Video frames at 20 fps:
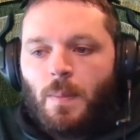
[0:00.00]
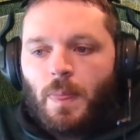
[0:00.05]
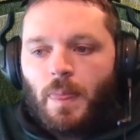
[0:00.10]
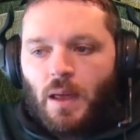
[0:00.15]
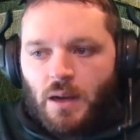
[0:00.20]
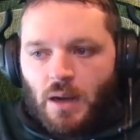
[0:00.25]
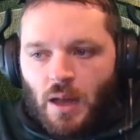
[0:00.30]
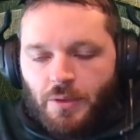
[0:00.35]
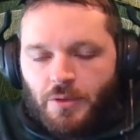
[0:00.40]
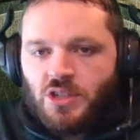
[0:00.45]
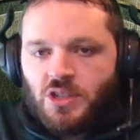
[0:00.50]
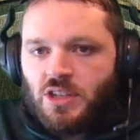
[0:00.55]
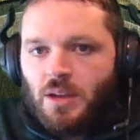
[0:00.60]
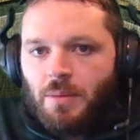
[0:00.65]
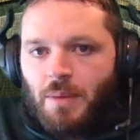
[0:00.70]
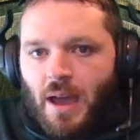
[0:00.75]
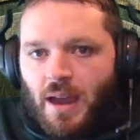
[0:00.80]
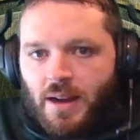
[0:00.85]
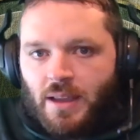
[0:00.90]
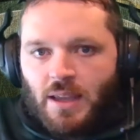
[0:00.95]
Another
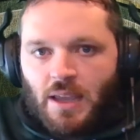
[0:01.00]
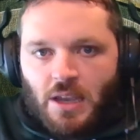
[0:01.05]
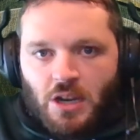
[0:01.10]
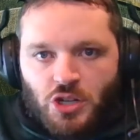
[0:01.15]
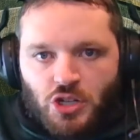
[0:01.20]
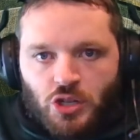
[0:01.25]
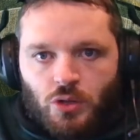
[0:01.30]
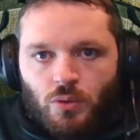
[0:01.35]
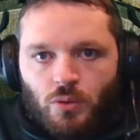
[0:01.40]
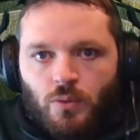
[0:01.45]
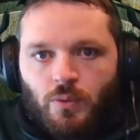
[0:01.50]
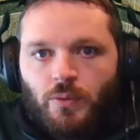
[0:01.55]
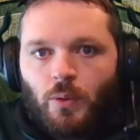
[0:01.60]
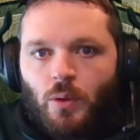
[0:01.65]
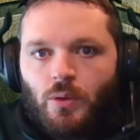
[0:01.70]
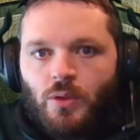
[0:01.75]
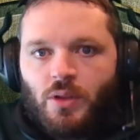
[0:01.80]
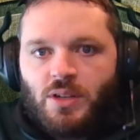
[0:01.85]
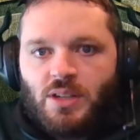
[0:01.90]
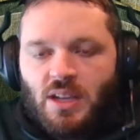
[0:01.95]
schematic issue
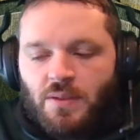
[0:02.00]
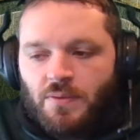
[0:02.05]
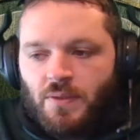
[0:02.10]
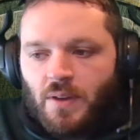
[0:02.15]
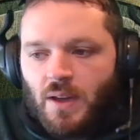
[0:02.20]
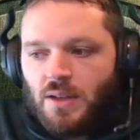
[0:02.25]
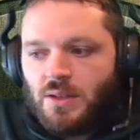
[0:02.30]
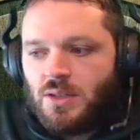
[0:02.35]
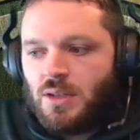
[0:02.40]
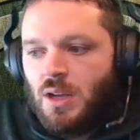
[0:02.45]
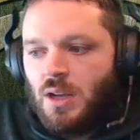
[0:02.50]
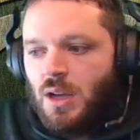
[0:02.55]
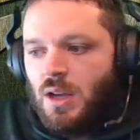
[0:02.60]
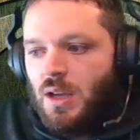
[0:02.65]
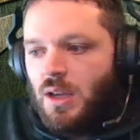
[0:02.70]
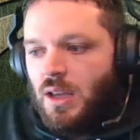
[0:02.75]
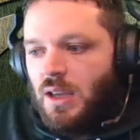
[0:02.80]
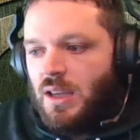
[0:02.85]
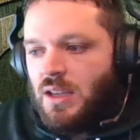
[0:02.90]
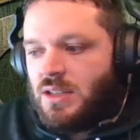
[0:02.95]
for the defense
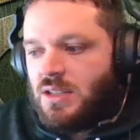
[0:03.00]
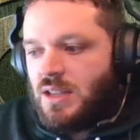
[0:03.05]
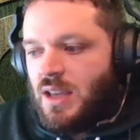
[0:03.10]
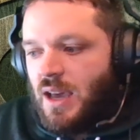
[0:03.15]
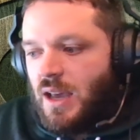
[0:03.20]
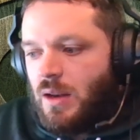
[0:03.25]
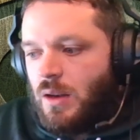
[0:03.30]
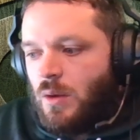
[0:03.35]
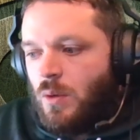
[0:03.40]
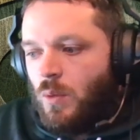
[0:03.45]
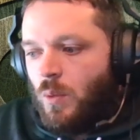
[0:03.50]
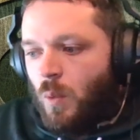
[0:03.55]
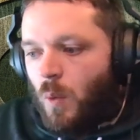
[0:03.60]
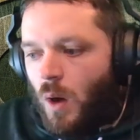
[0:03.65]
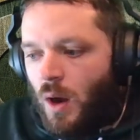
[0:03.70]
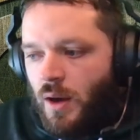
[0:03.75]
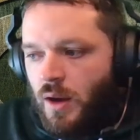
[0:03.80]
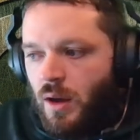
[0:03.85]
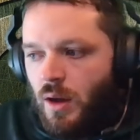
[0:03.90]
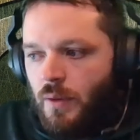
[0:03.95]
is that
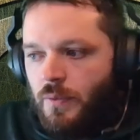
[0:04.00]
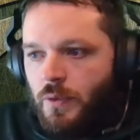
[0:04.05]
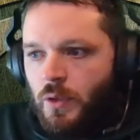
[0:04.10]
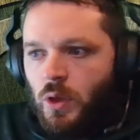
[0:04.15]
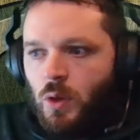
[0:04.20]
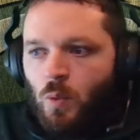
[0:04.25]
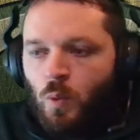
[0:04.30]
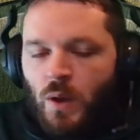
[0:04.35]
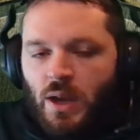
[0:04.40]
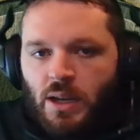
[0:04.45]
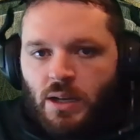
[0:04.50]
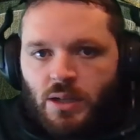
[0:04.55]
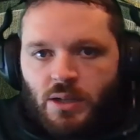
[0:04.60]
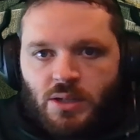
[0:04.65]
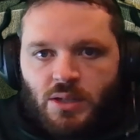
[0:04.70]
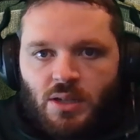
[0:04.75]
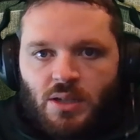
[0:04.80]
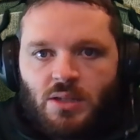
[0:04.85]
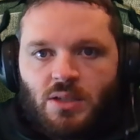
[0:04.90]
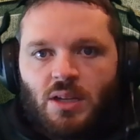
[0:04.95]
one of the
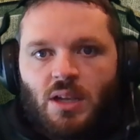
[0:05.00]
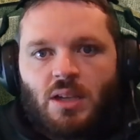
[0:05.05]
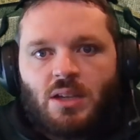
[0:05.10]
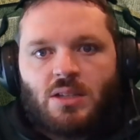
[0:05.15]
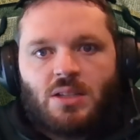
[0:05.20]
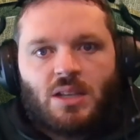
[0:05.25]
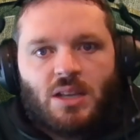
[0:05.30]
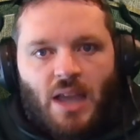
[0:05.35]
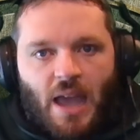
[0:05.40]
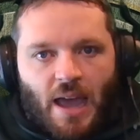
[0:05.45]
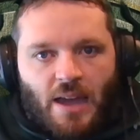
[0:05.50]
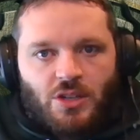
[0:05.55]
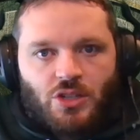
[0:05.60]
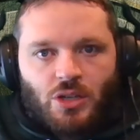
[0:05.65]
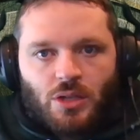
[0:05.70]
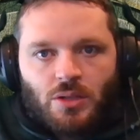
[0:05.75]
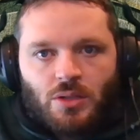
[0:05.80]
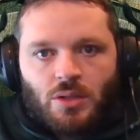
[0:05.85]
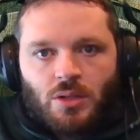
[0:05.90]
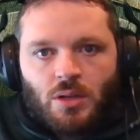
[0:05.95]
weaknesses is the
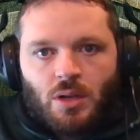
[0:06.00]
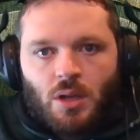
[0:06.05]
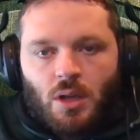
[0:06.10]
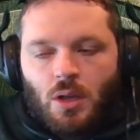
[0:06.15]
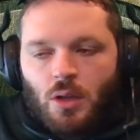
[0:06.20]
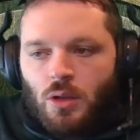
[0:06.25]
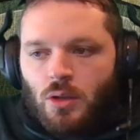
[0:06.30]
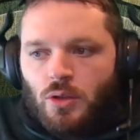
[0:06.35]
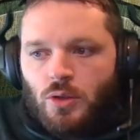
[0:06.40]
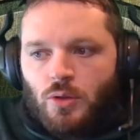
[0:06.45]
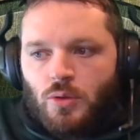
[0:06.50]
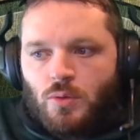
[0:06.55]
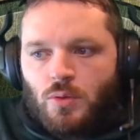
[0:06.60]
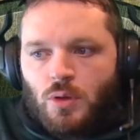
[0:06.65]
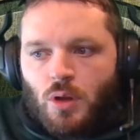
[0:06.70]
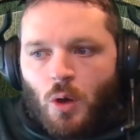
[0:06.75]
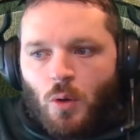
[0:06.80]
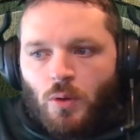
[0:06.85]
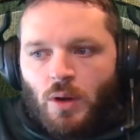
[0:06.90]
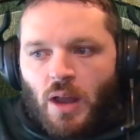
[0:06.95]
edges. You
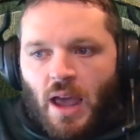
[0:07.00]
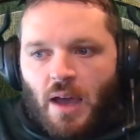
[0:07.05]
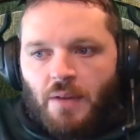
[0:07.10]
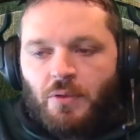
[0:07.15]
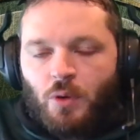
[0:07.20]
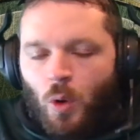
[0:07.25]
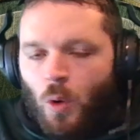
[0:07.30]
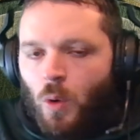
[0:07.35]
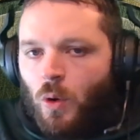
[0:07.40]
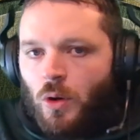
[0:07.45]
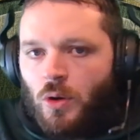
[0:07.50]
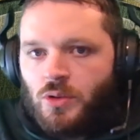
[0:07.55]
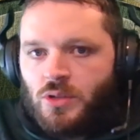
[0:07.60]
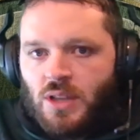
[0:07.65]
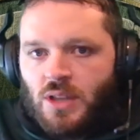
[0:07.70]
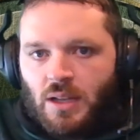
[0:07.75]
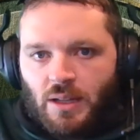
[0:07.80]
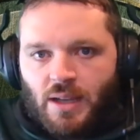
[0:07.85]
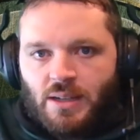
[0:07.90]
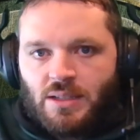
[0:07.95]
don't have corners
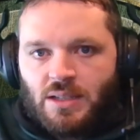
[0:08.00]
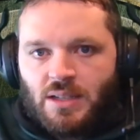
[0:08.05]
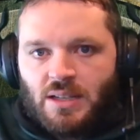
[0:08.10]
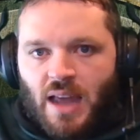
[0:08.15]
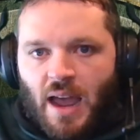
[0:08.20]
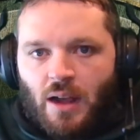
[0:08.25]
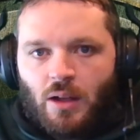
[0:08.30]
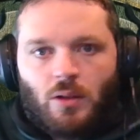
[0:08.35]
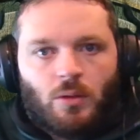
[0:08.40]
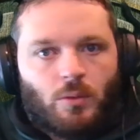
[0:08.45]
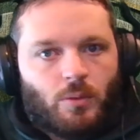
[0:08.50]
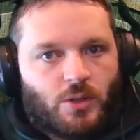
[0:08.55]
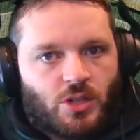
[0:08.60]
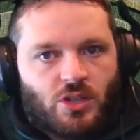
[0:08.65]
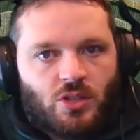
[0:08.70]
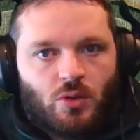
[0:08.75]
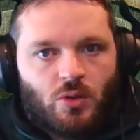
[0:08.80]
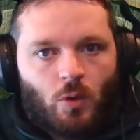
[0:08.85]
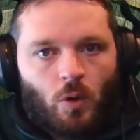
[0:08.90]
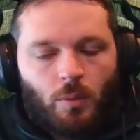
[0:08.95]
that like to tackle, which
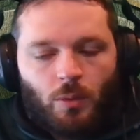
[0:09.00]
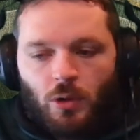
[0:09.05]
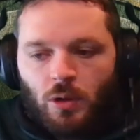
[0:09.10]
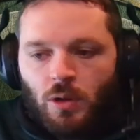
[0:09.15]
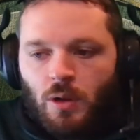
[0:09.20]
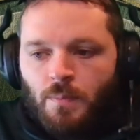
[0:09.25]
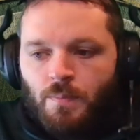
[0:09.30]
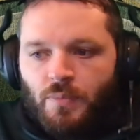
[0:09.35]
is normal,